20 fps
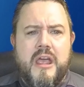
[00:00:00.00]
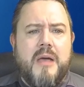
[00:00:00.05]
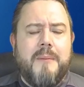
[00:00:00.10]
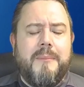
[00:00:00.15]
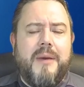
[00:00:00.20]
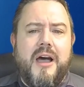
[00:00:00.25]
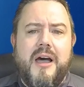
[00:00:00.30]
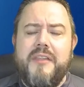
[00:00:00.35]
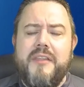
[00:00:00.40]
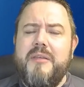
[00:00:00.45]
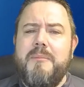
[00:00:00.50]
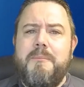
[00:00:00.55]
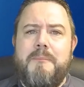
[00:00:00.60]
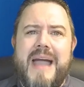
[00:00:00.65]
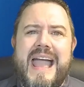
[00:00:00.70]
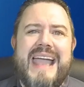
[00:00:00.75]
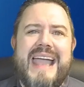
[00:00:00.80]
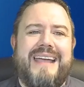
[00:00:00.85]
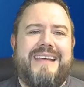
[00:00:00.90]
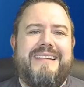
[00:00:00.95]
But at the
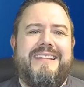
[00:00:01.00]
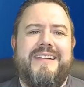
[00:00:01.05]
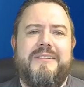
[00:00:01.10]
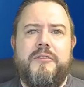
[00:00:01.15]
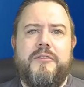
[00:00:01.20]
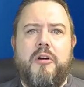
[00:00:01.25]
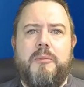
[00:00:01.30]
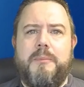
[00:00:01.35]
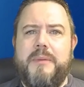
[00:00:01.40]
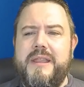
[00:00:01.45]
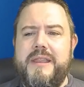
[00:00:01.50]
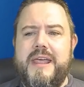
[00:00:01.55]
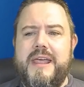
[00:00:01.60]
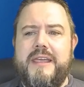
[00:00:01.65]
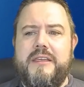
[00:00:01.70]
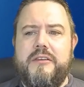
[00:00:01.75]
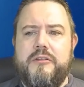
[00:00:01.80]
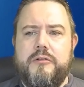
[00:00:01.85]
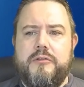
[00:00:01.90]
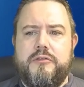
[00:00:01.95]
back, they've not been their
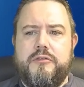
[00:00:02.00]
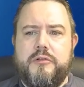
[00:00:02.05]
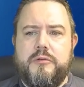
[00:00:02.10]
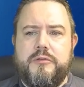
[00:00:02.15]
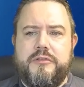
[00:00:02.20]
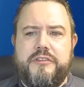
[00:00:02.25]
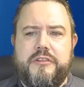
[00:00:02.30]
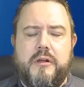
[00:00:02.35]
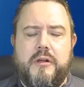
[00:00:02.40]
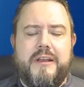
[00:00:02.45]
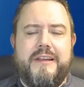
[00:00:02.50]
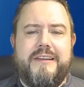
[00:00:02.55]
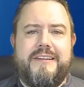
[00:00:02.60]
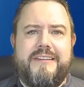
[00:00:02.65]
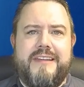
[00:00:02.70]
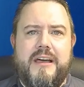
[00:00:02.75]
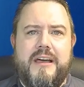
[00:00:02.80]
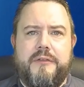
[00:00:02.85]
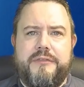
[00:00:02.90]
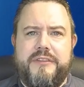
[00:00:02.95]
usual solid
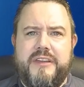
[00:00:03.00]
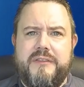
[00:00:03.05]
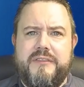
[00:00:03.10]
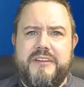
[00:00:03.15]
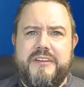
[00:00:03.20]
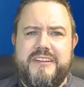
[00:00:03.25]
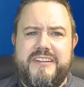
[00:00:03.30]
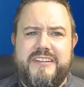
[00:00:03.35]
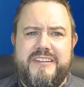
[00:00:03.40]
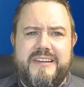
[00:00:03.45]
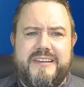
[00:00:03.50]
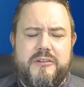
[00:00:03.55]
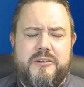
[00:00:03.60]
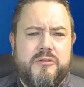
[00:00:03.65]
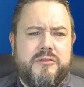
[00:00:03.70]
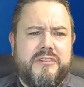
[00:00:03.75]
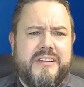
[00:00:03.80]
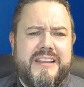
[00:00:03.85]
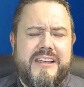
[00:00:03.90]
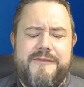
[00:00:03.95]
selves.
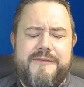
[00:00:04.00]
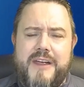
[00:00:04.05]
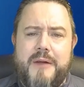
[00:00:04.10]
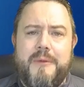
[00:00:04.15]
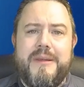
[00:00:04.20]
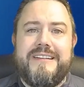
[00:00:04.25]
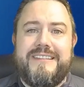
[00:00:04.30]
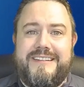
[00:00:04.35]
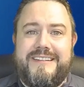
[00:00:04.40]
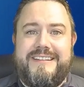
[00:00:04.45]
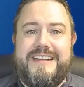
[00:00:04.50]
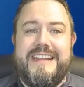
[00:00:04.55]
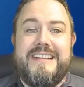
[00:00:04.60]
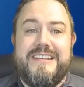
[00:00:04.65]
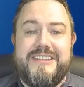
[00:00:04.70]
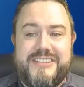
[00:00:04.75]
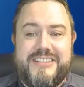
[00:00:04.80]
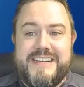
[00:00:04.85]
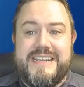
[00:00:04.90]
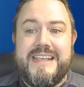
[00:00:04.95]
Usually they're very
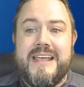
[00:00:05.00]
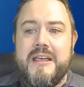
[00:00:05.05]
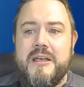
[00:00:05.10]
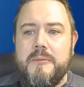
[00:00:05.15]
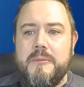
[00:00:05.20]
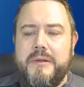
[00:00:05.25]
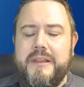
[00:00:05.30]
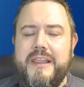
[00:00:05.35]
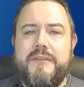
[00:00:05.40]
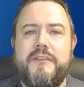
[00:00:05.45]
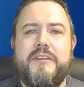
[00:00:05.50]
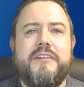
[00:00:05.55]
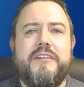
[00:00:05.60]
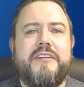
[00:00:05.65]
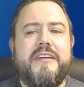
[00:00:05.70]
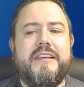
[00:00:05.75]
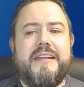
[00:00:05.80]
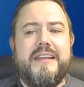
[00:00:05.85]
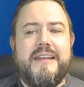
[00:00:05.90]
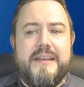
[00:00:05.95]
stingy, but they've
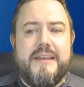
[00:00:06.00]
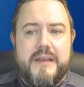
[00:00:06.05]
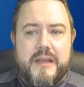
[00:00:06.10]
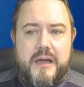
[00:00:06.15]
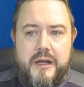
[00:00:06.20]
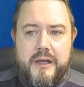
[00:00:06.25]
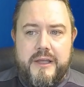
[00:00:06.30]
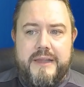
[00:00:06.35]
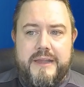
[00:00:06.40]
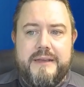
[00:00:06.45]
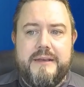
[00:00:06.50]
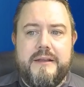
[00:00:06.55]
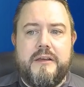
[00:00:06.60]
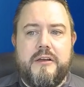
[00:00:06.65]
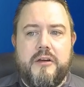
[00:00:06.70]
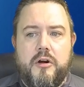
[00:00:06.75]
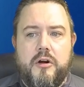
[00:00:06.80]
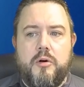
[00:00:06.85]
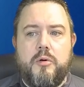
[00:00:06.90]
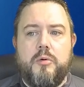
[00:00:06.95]
conceded 9
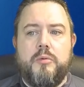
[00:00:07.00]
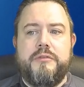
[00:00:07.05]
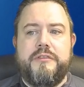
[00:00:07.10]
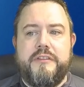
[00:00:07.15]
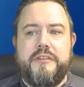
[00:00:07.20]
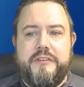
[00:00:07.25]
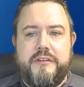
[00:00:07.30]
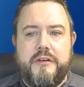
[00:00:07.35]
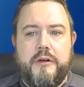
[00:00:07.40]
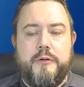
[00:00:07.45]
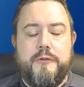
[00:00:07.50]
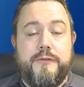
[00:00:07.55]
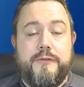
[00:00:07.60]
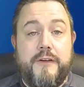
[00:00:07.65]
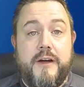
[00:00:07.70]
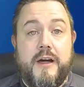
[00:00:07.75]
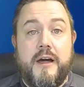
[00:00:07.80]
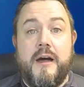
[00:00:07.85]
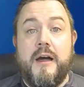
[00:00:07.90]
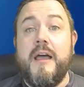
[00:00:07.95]
goals so
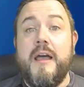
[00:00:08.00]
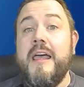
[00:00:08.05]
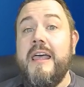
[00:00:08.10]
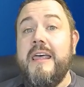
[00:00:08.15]
far.